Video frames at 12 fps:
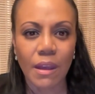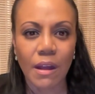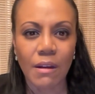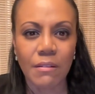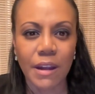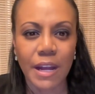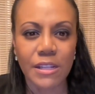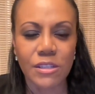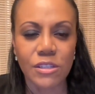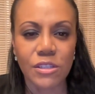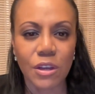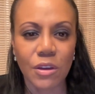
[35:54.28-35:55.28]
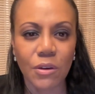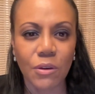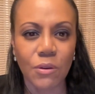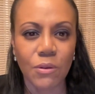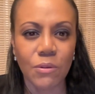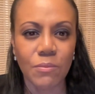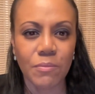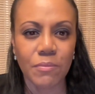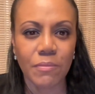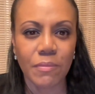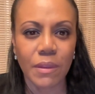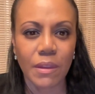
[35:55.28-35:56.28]
All right. So
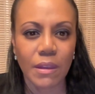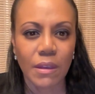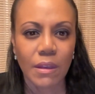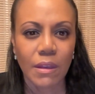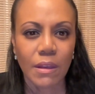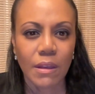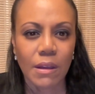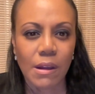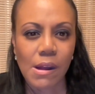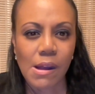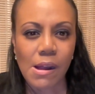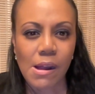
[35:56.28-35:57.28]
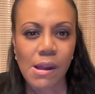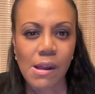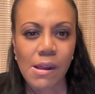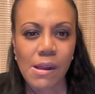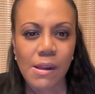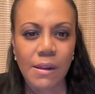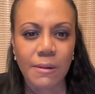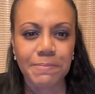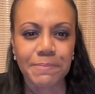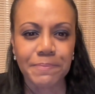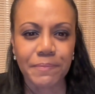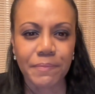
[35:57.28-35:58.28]

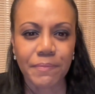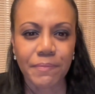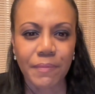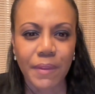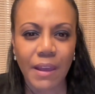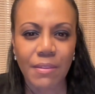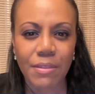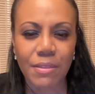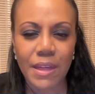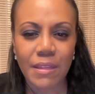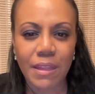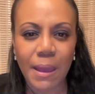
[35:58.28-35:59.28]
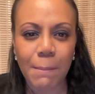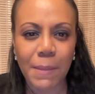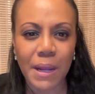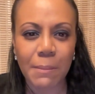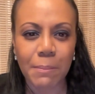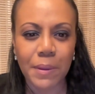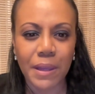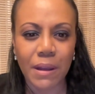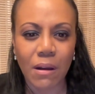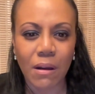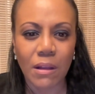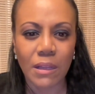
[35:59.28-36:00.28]
um I think that might be
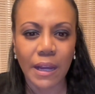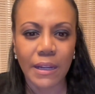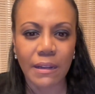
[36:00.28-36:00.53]
all I